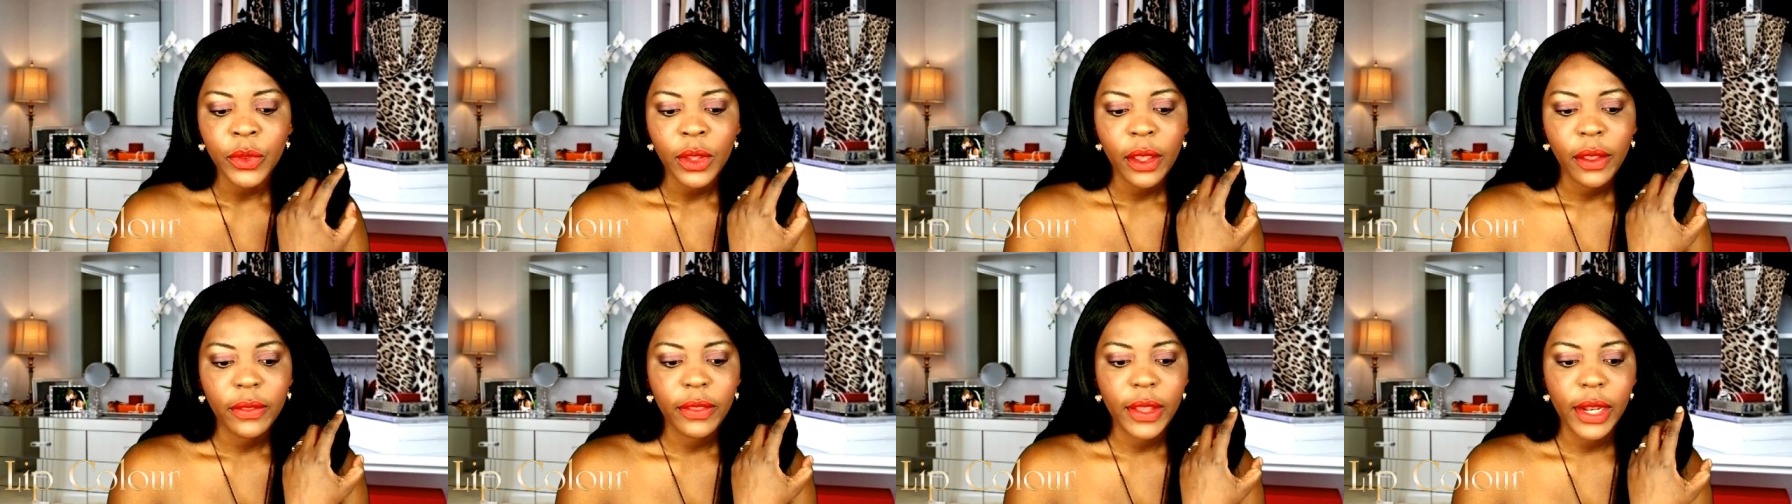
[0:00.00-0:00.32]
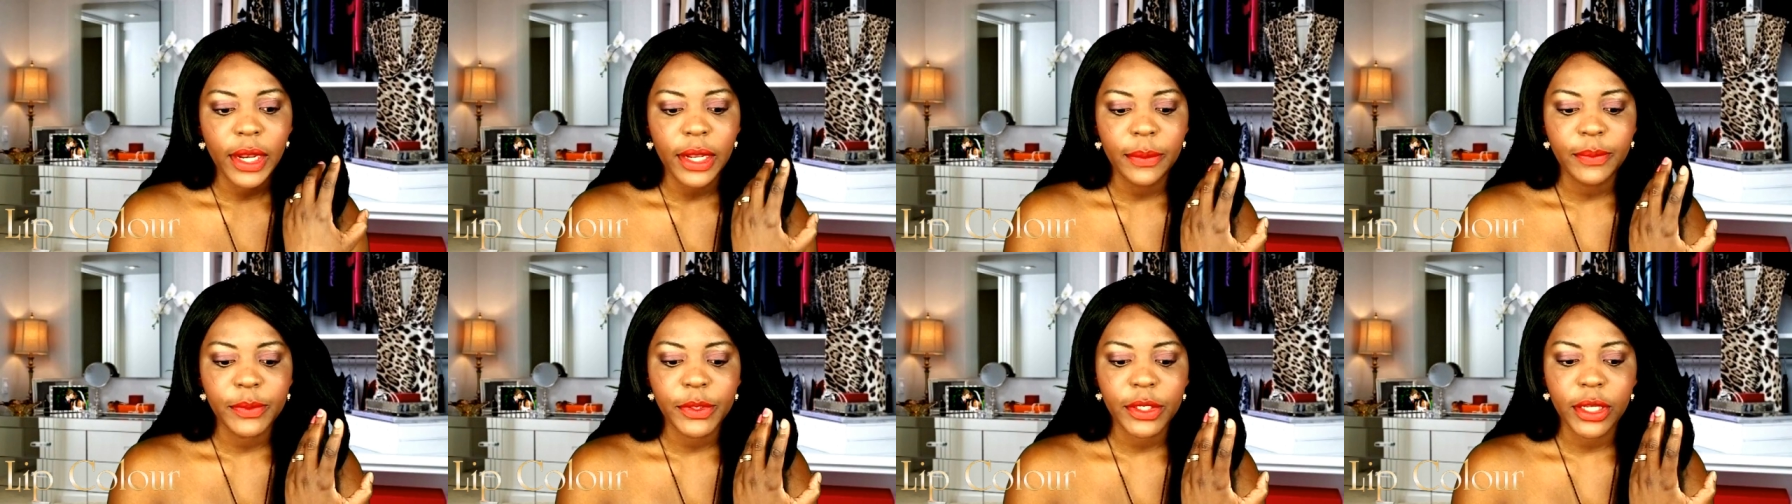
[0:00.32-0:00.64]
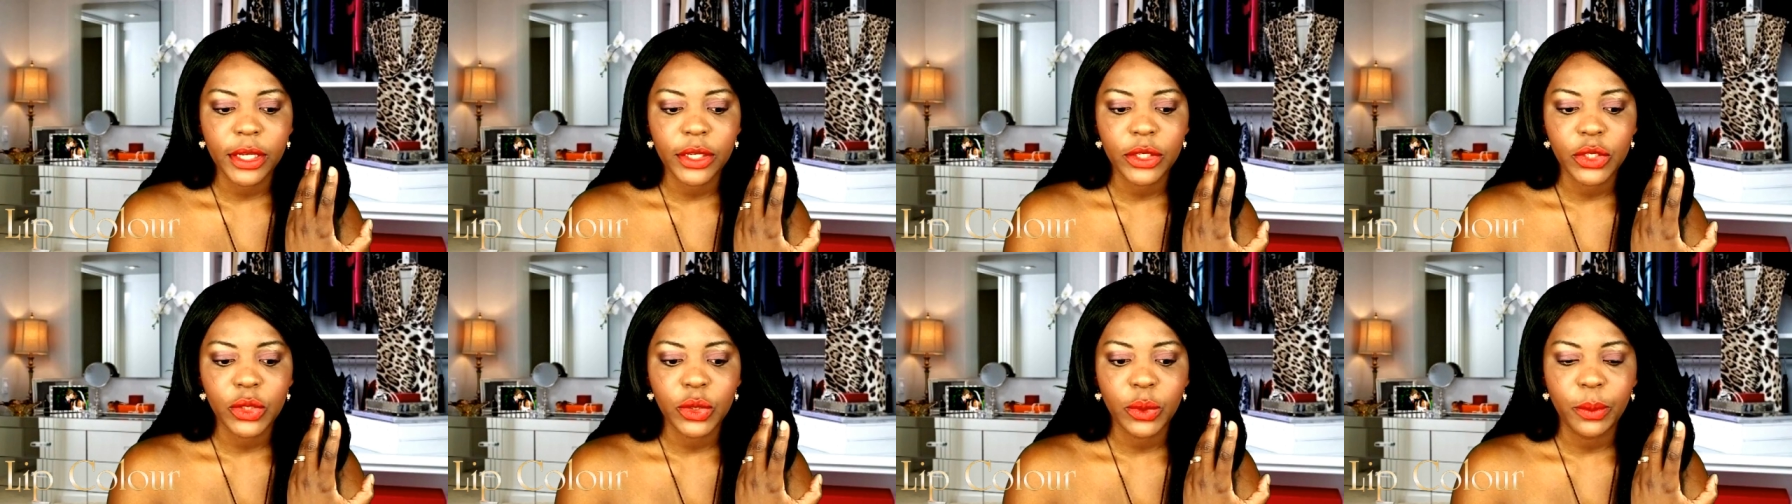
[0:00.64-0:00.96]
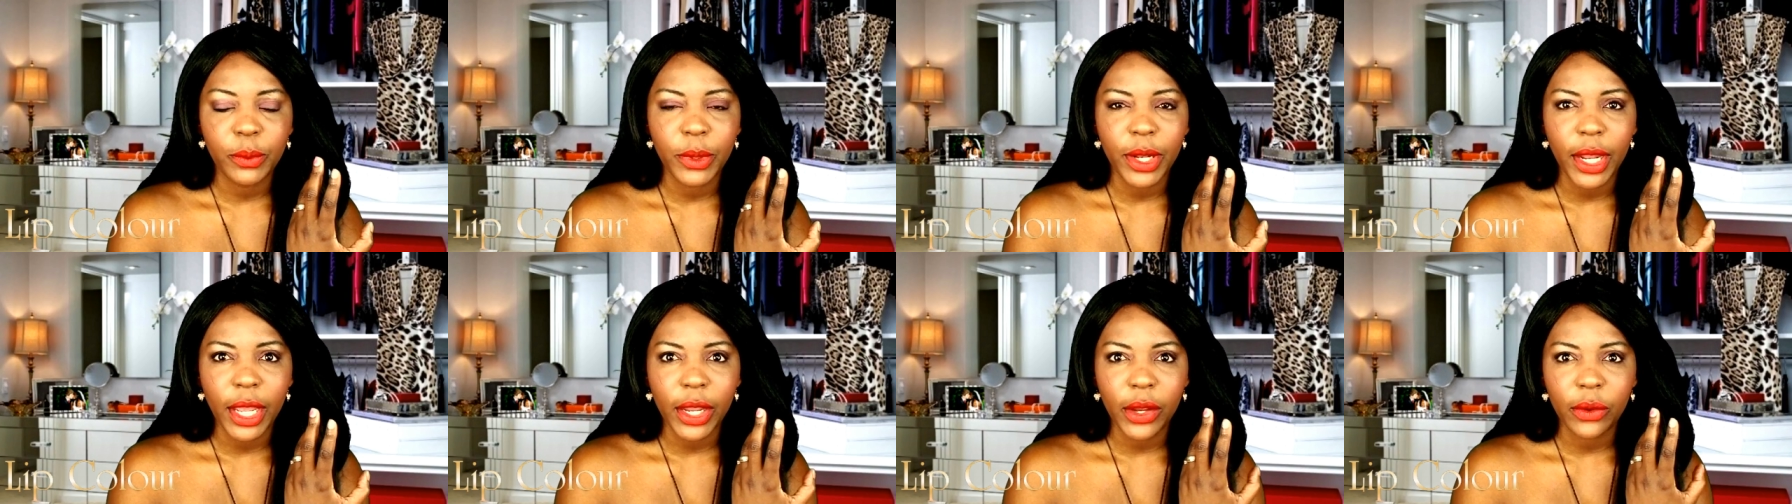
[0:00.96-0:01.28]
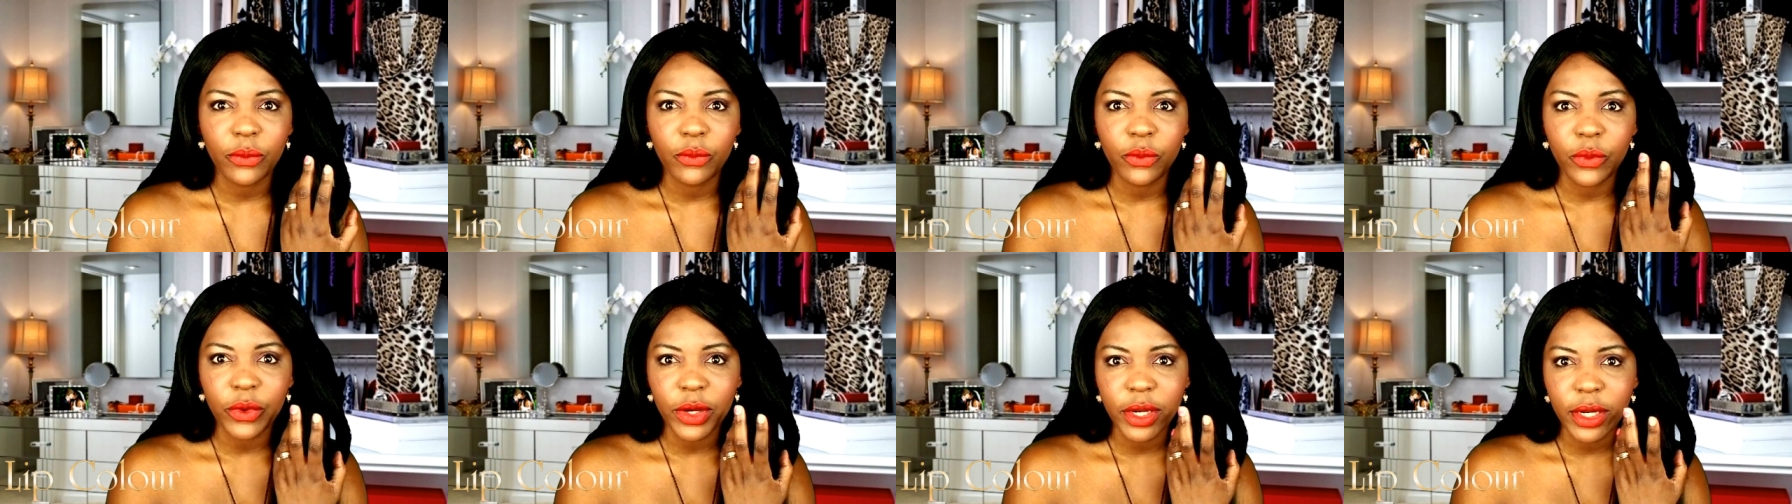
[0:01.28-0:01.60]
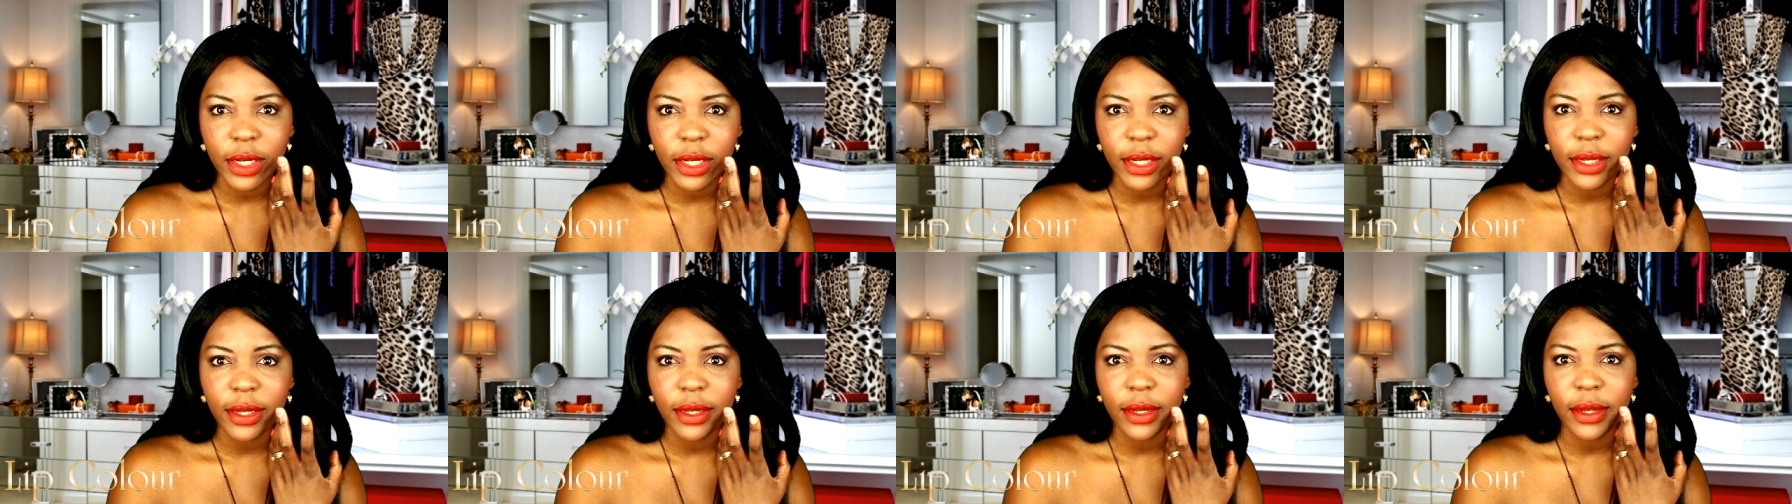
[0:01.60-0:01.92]
the lips tends to be like
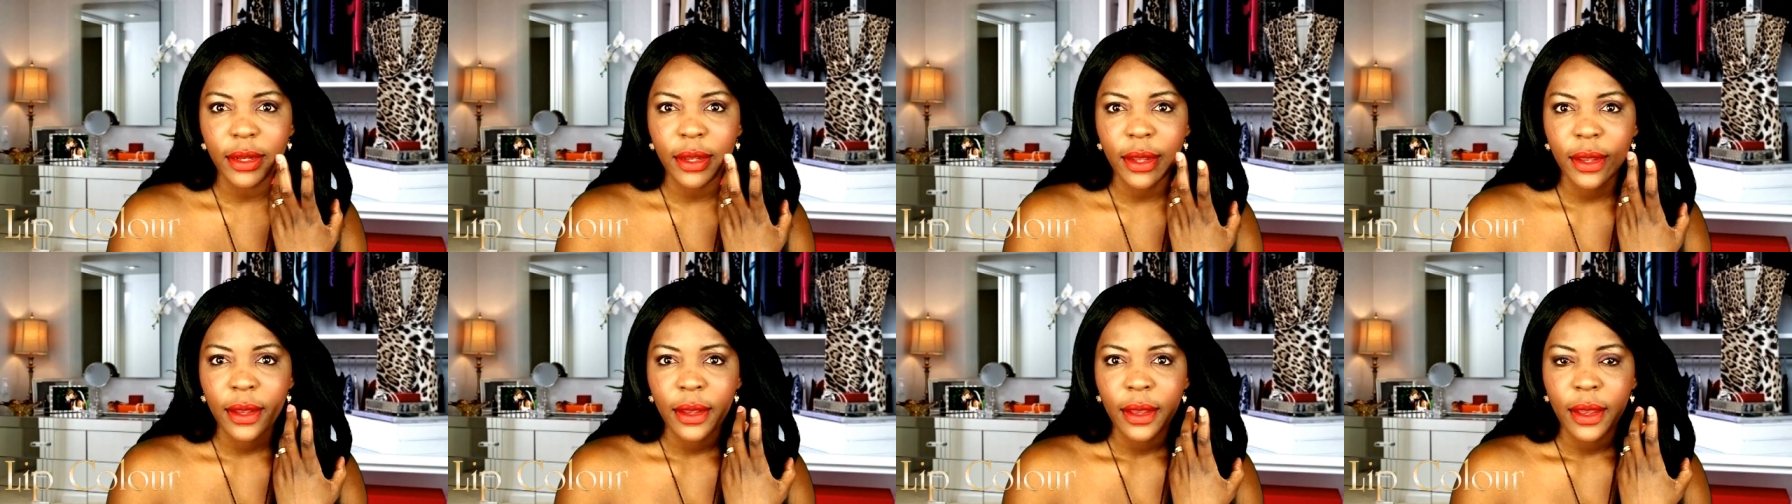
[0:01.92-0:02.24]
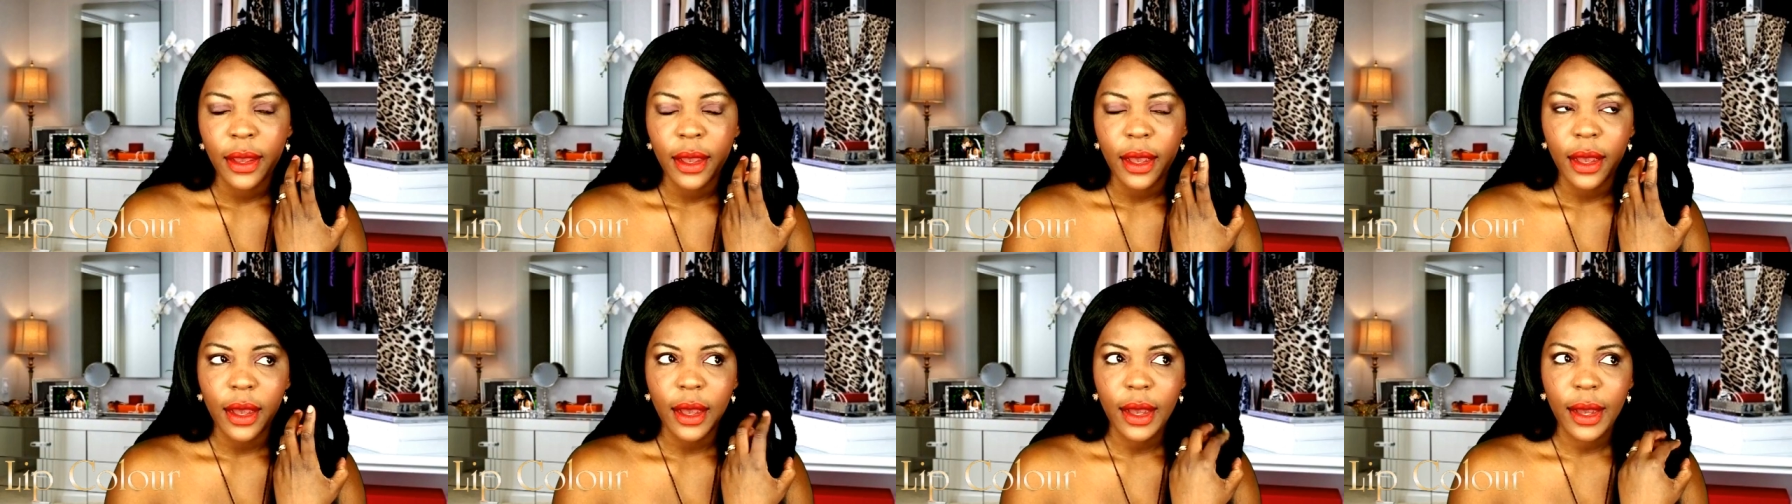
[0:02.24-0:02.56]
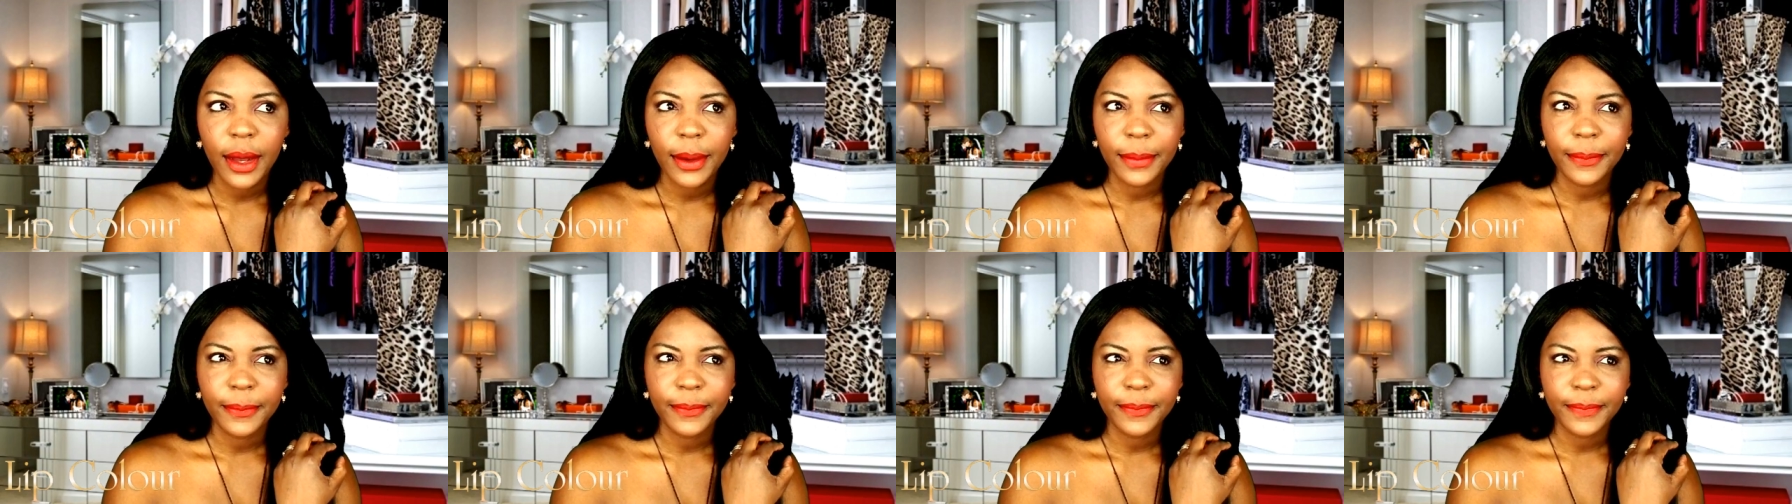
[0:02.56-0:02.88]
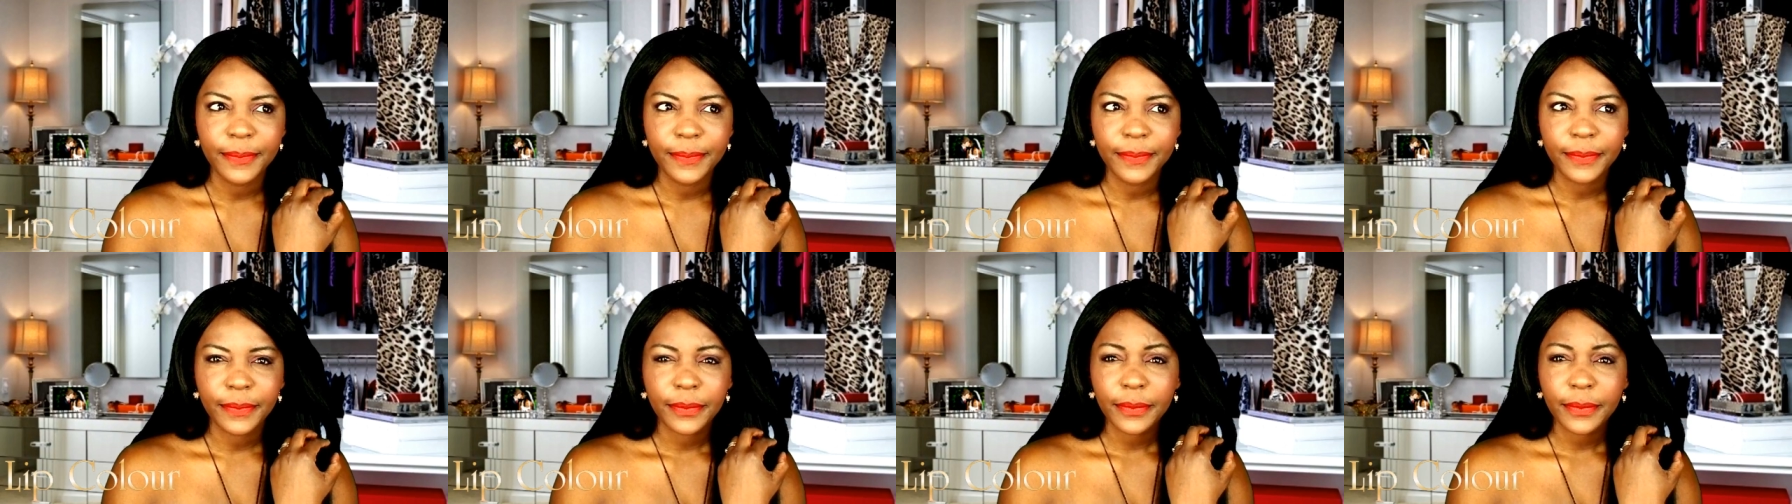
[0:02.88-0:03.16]
really um,